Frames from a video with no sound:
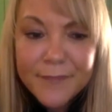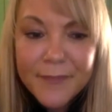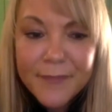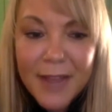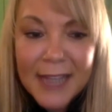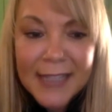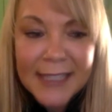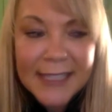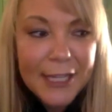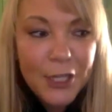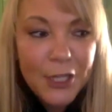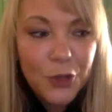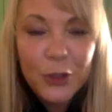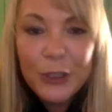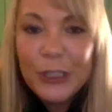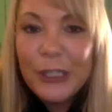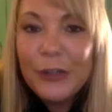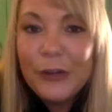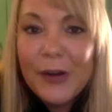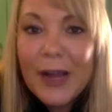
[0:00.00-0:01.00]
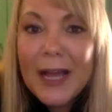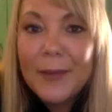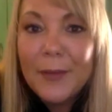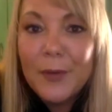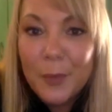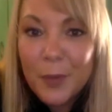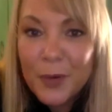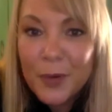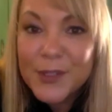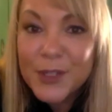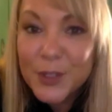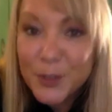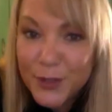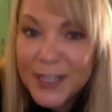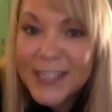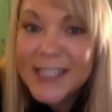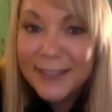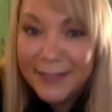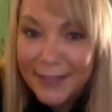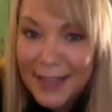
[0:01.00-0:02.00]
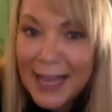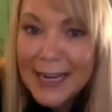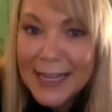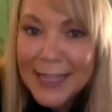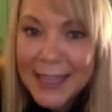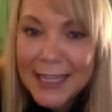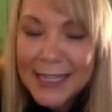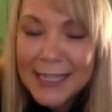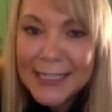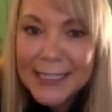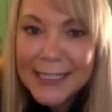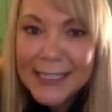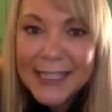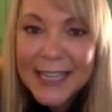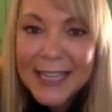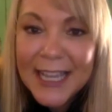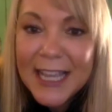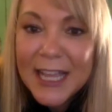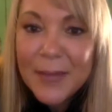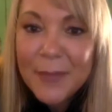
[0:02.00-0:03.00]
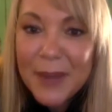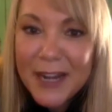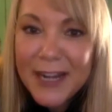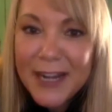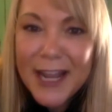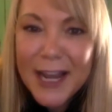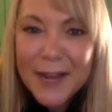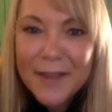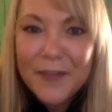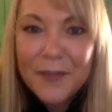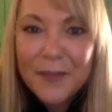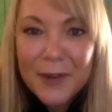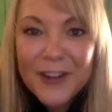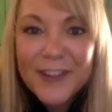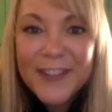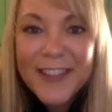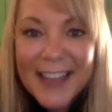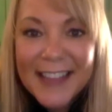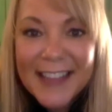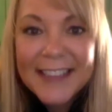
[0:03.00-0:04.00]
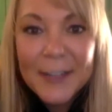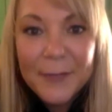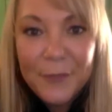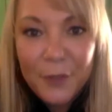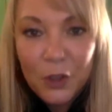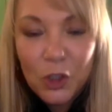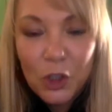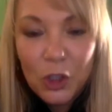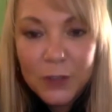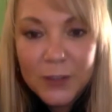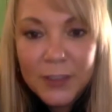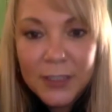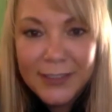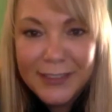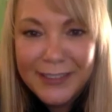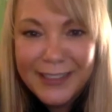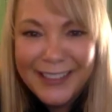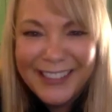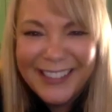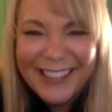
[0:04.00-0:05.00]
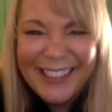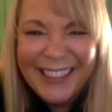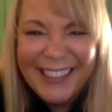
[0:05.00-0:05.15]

um, I said earlier on, I'm a person who does a lot of things, but none of them are that difficult.